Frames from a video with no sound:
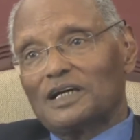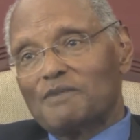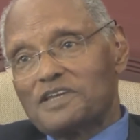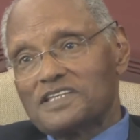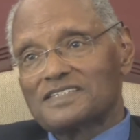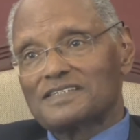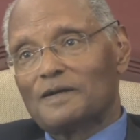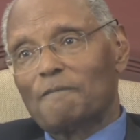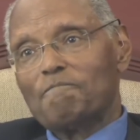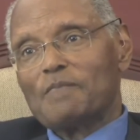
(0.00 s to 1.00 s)

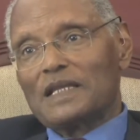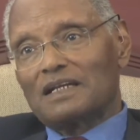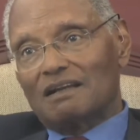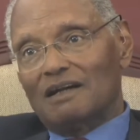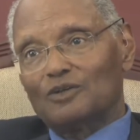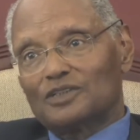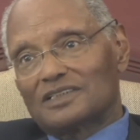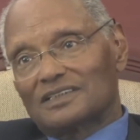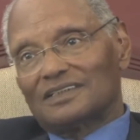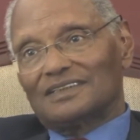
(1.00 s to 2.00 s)
Abiy's cloud
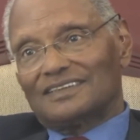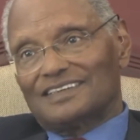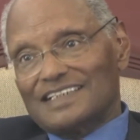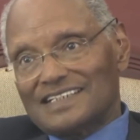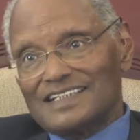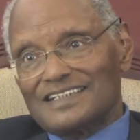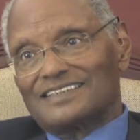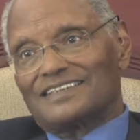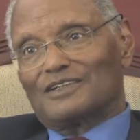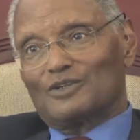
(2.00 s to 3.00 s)
seeding
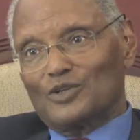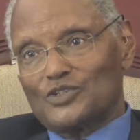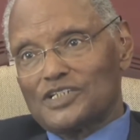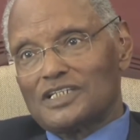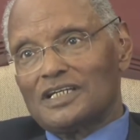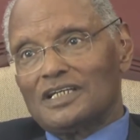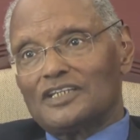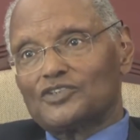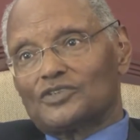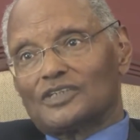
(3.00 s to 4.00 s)
technology
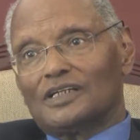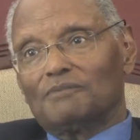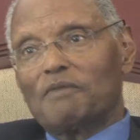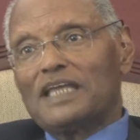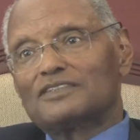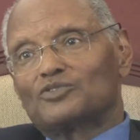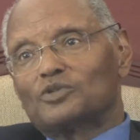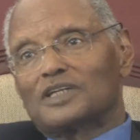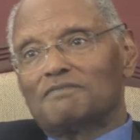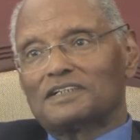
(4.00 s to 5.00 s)
is meant to
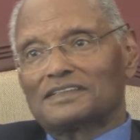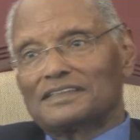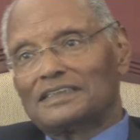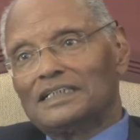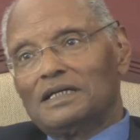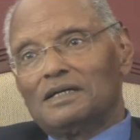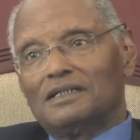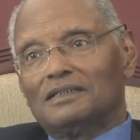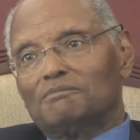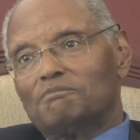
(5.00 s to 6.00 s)
cover the
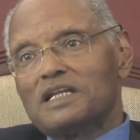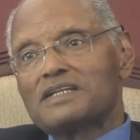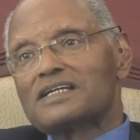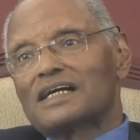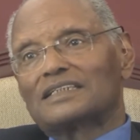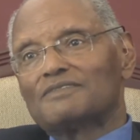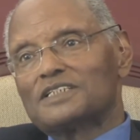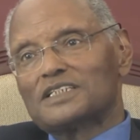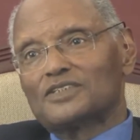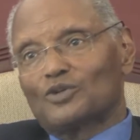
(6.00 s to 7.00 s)
building
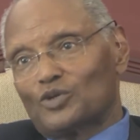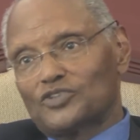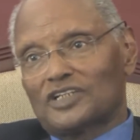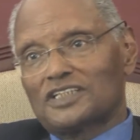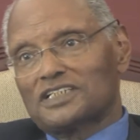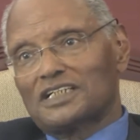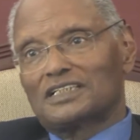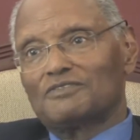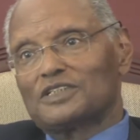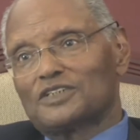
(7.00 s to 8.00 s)
activities, construction
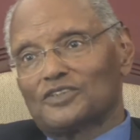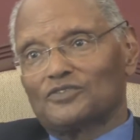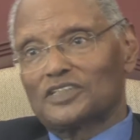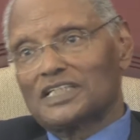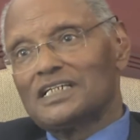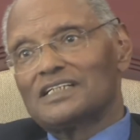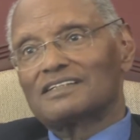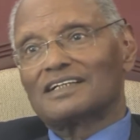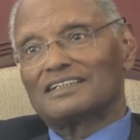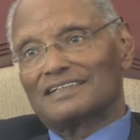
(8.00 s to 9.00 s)
activities of the
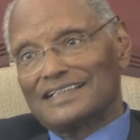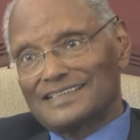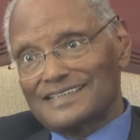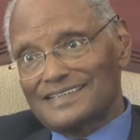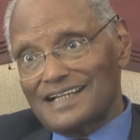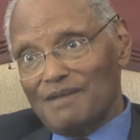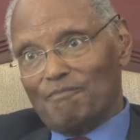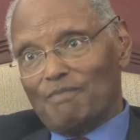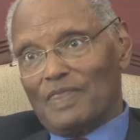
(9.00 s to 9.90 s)
Grand Renaissance Dam.